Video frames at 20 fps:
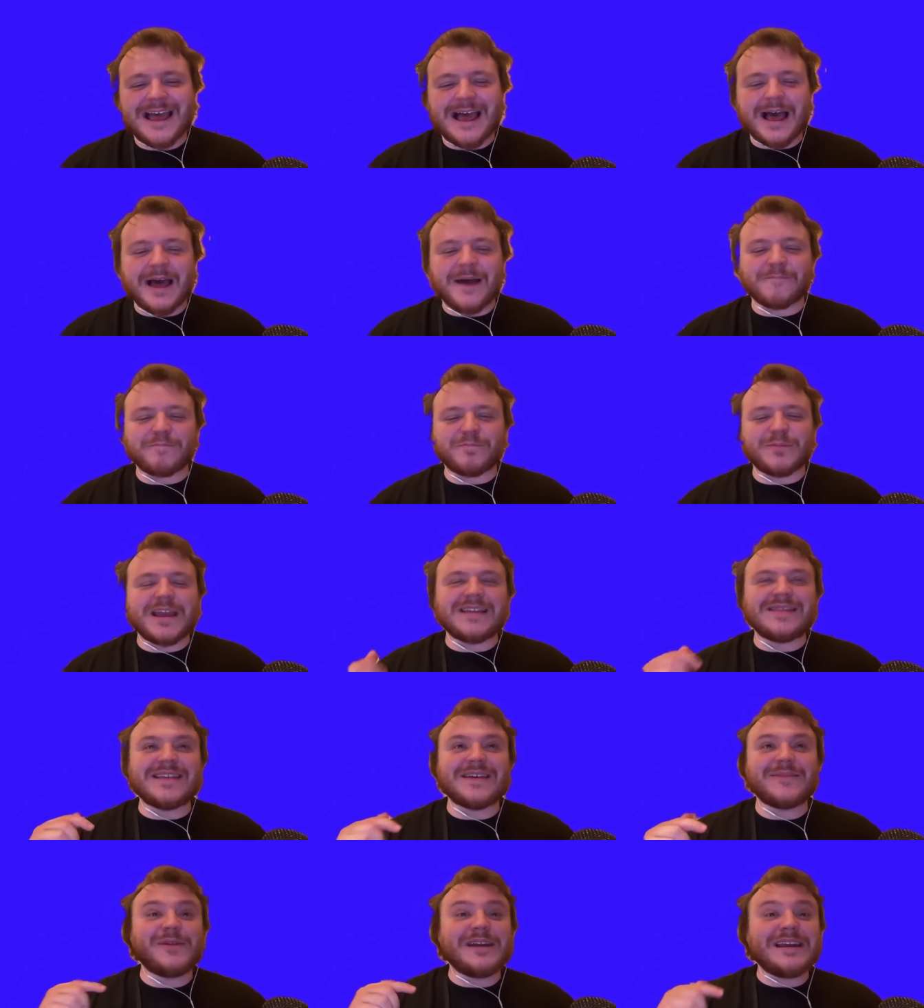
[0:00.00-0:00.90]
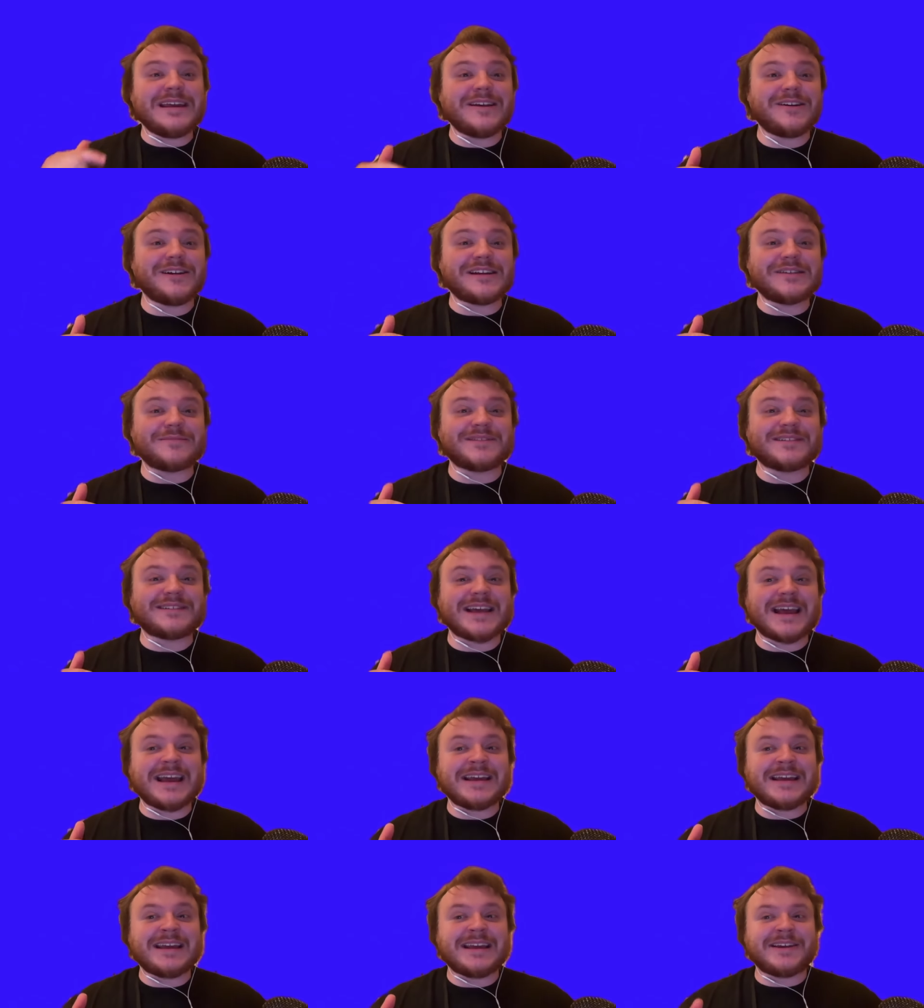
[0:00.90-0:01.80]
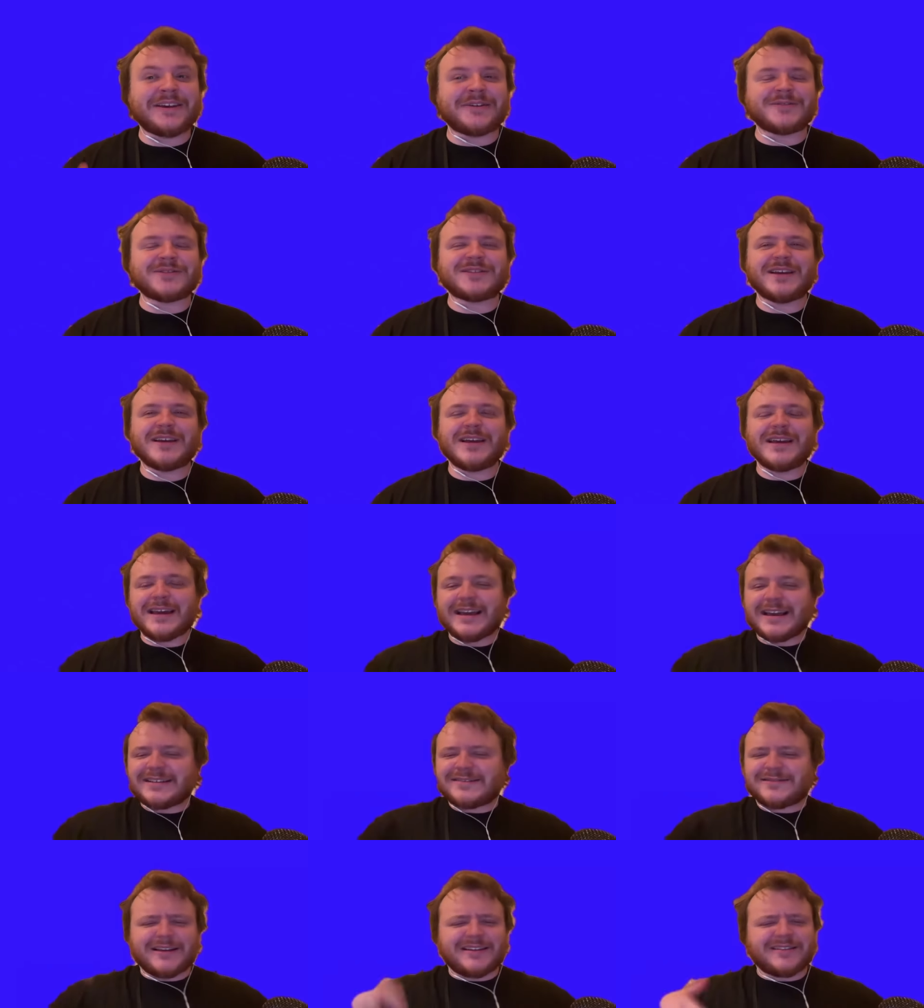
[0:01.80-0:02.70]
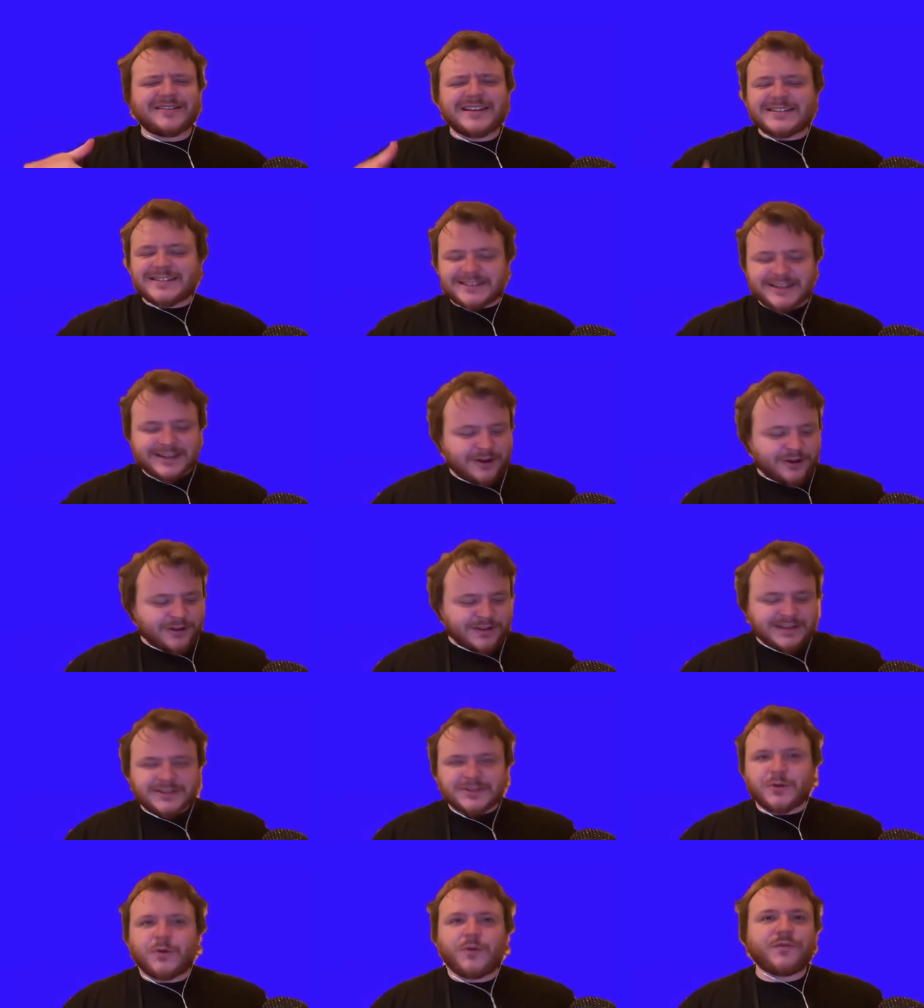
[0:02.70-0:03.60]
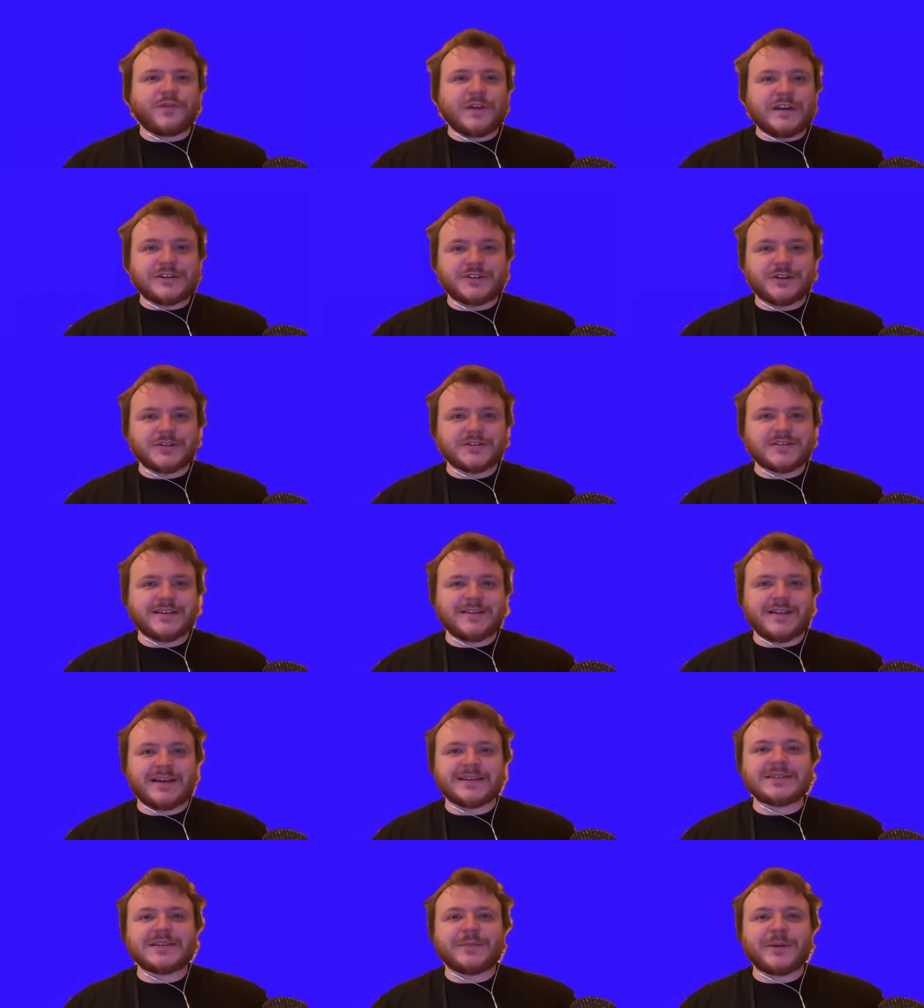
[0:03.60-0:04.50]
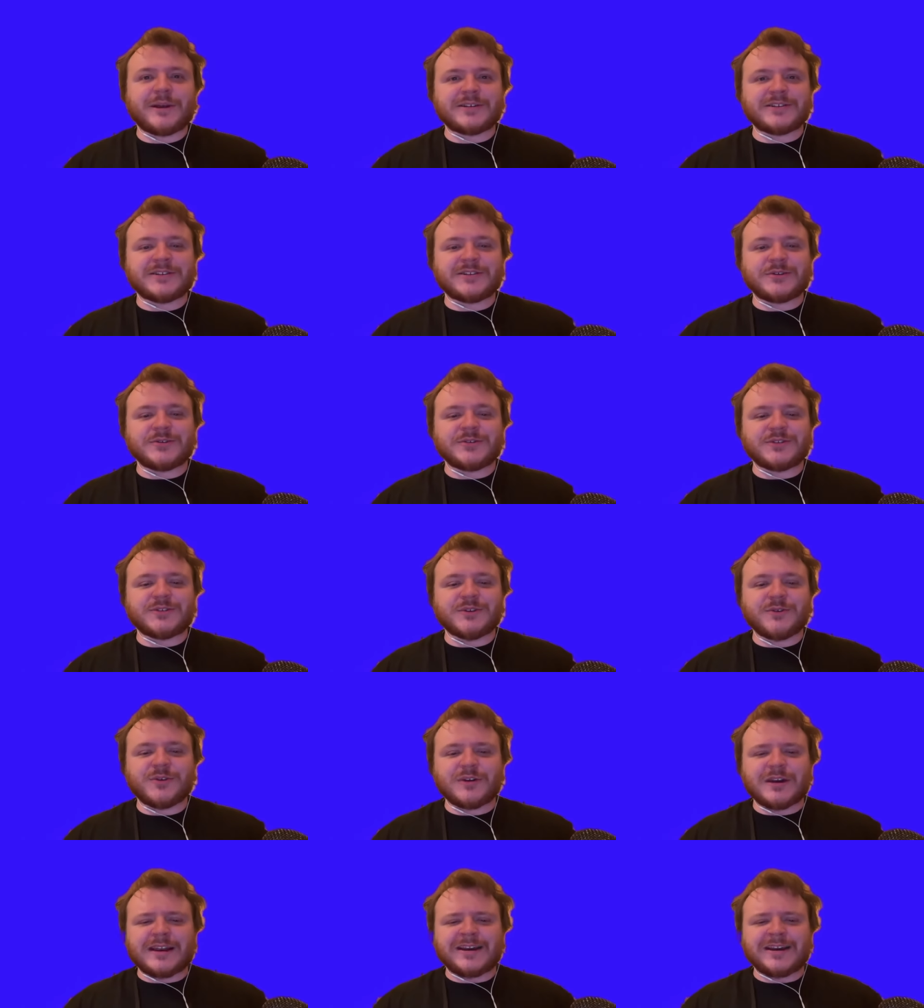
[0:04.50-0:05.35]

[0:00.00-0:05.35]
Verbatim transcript: And then we hear him say, he goes, he's like listing all these cool features he likes about his new suit.